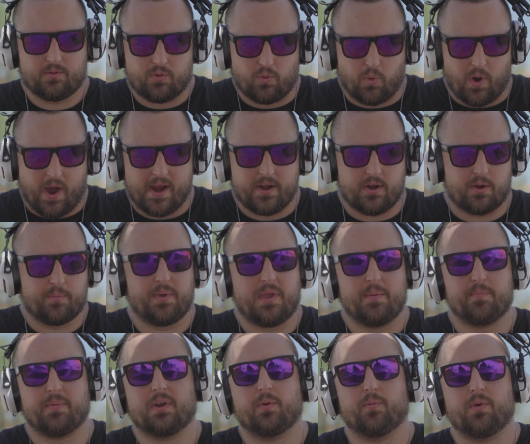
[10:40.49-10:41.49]
quieter
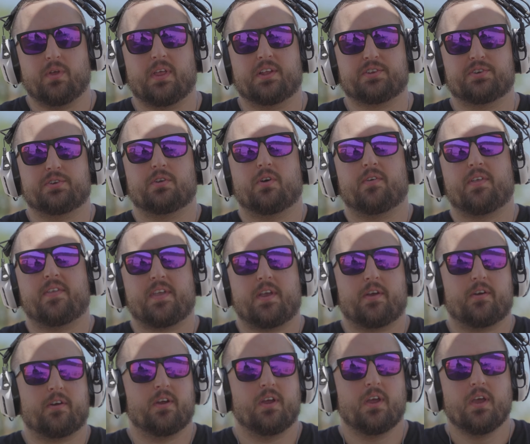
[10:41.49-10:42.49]
beep, but it will let you know that
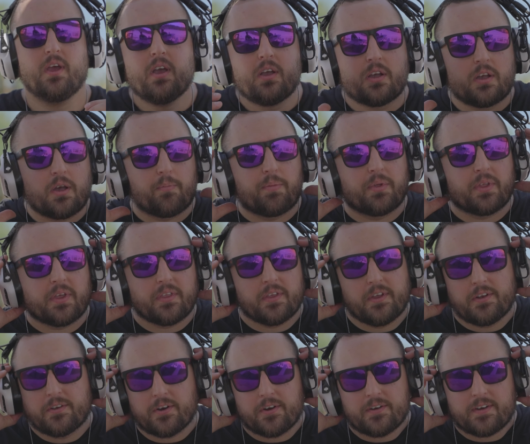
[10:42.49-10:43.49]
they're
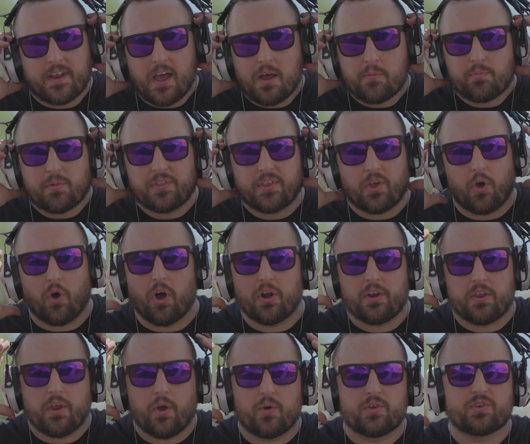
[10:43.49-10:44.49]
completely turned down. But the
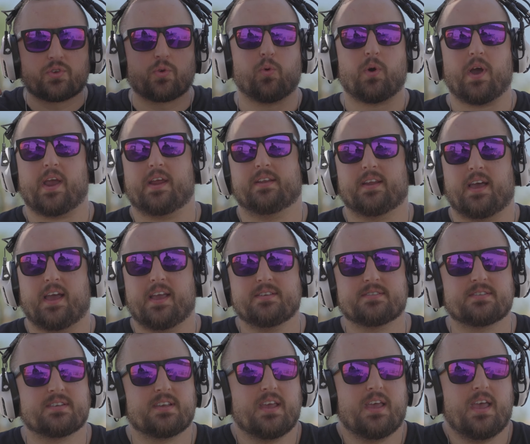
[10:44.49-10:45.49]
audio is quite
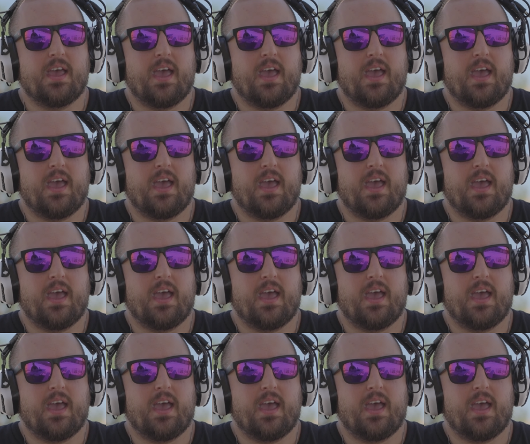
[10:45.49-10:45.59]
nice.